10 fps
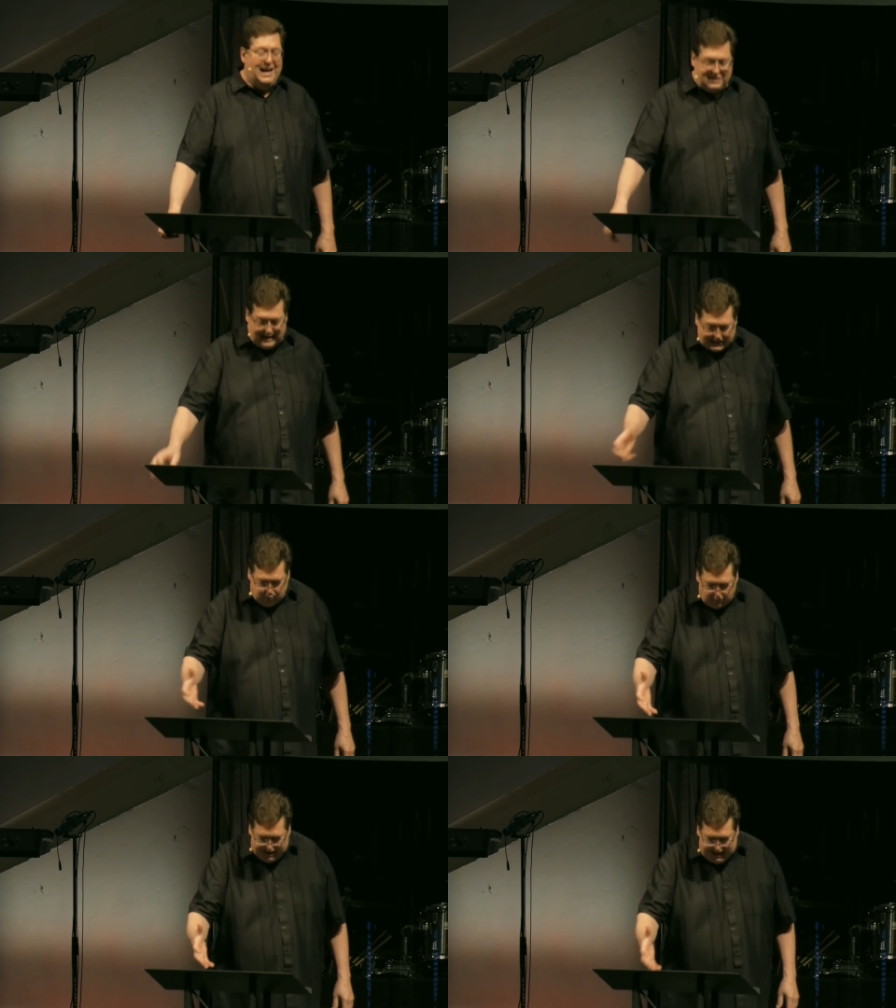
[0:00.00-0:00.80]
And so
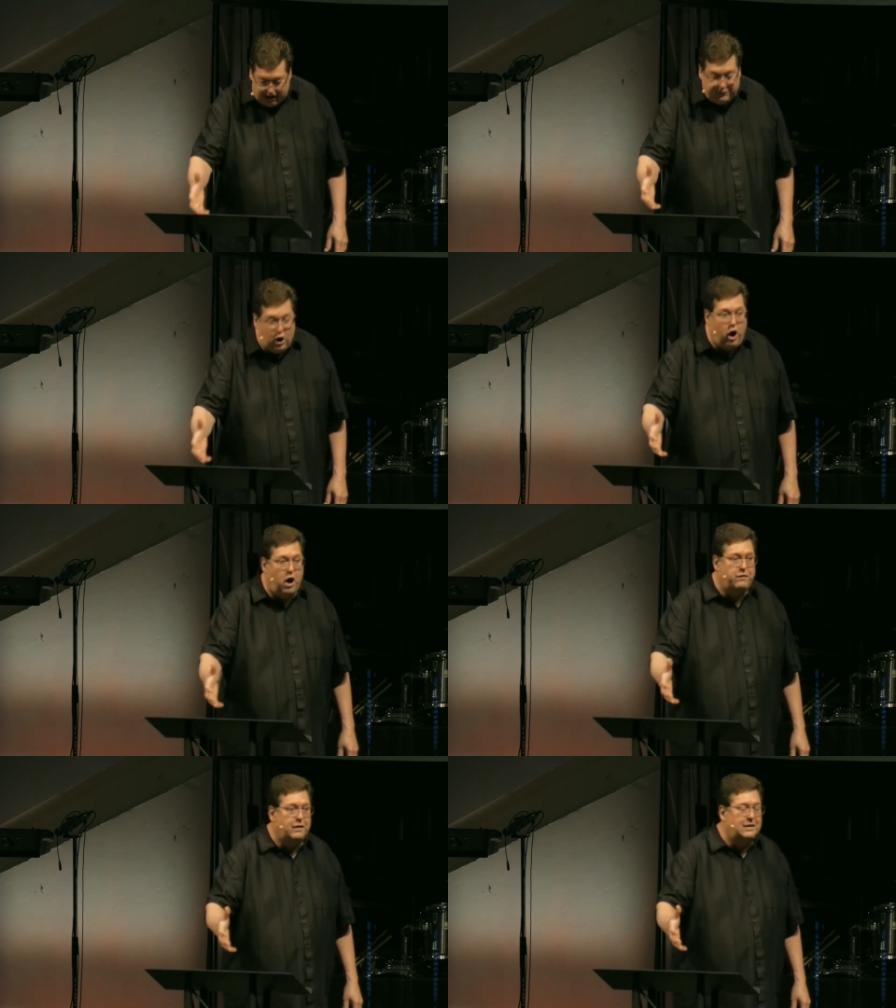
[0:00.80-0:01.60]
that's where we left
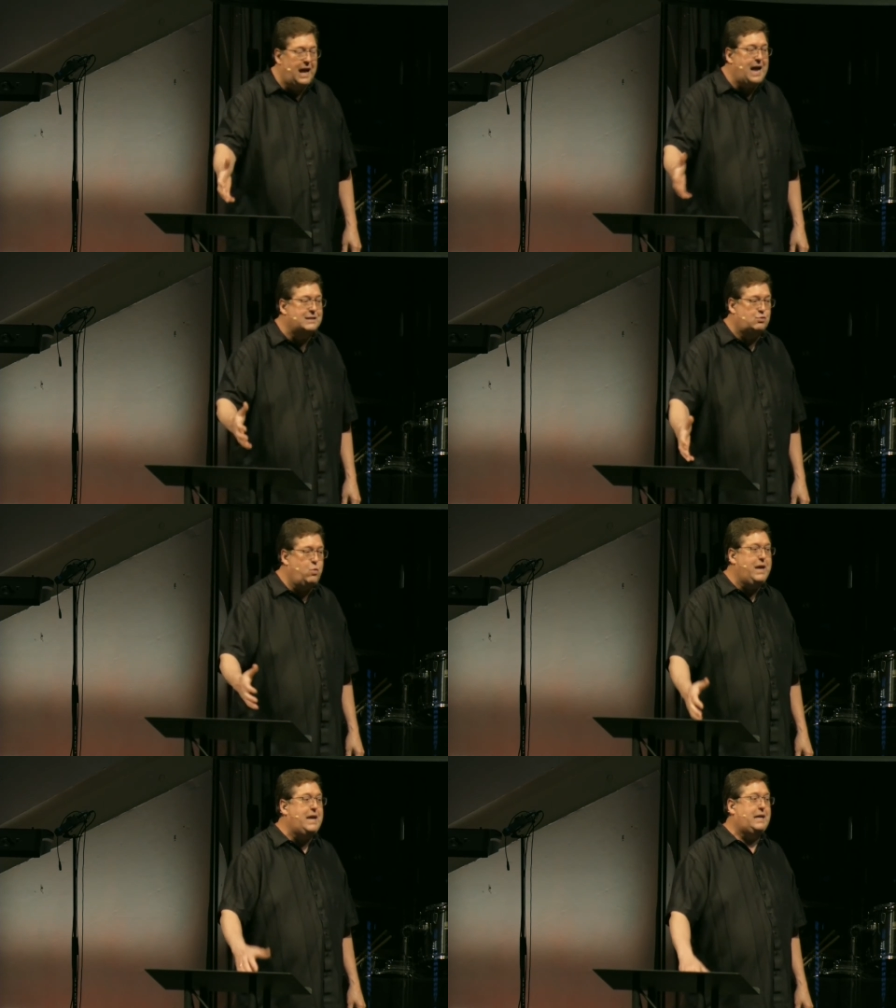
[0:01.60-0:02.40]
off last
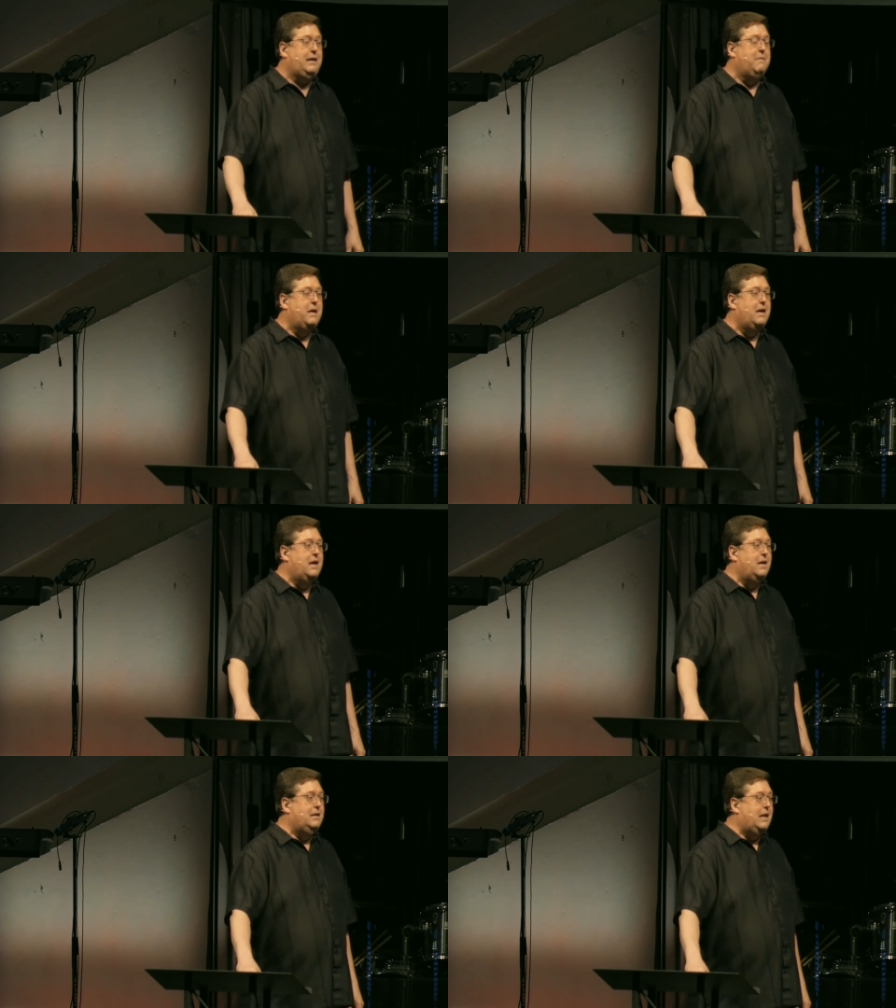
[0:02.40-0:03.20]
week.
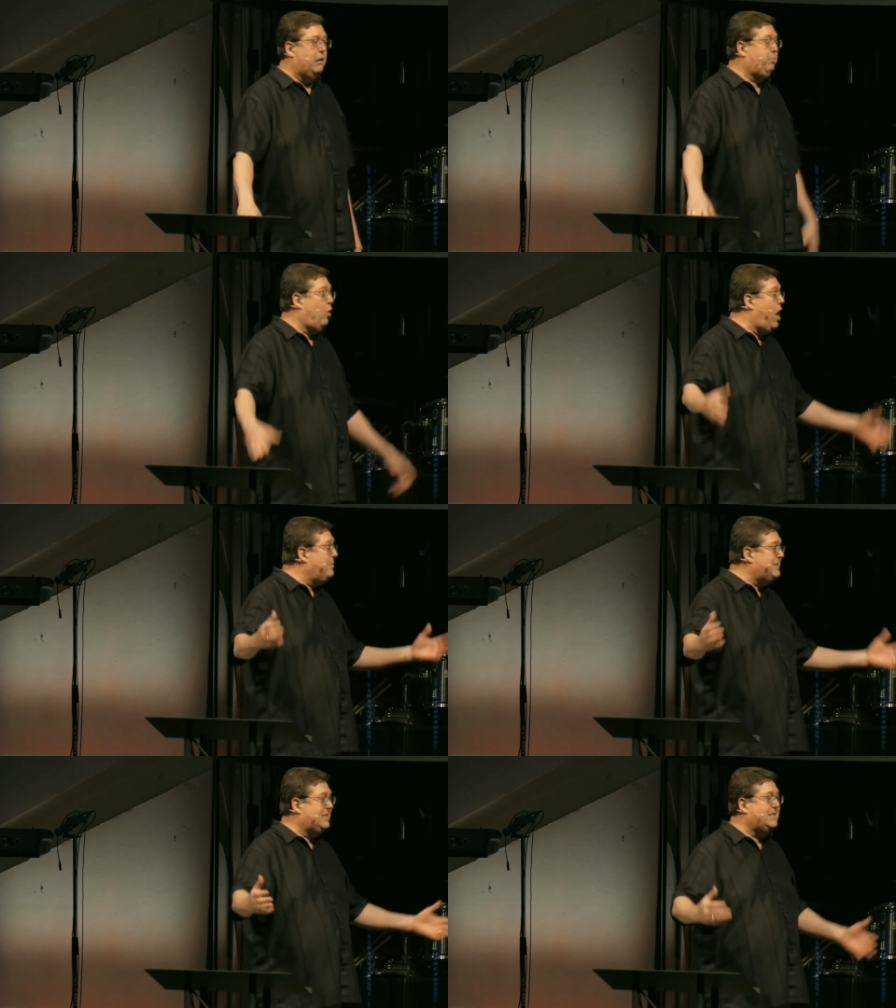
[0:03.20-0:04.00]
They're
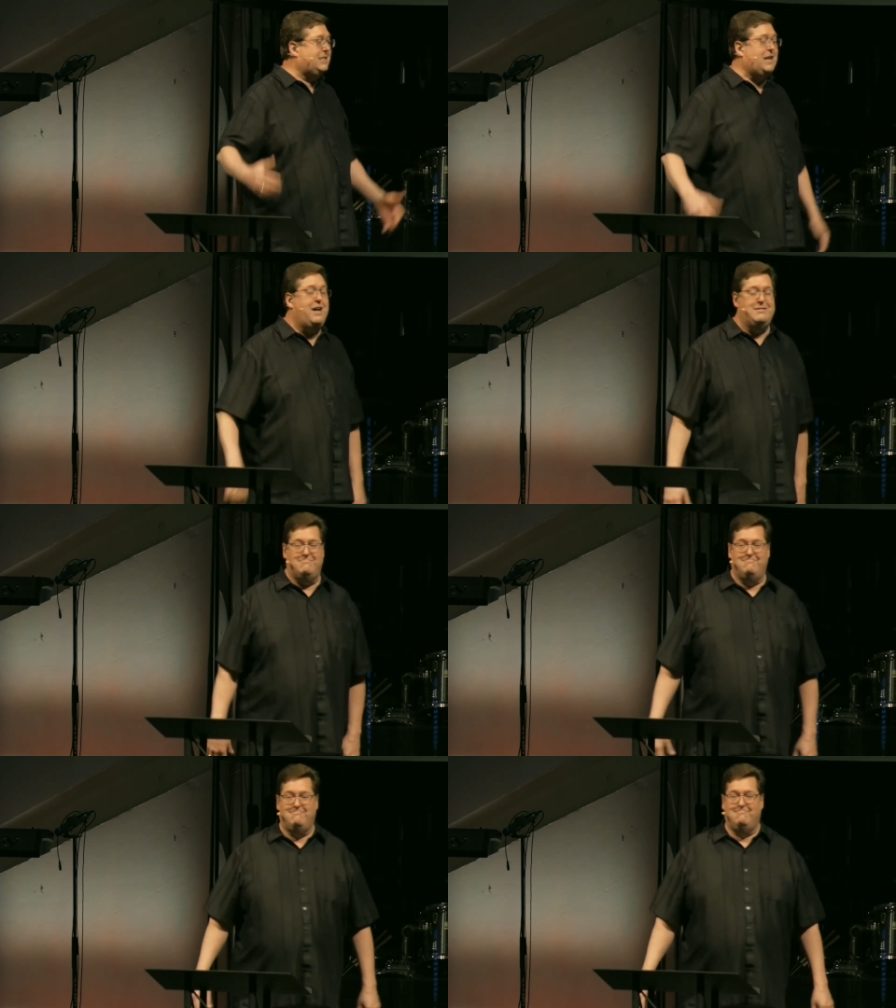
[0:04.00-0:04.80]
promised a son,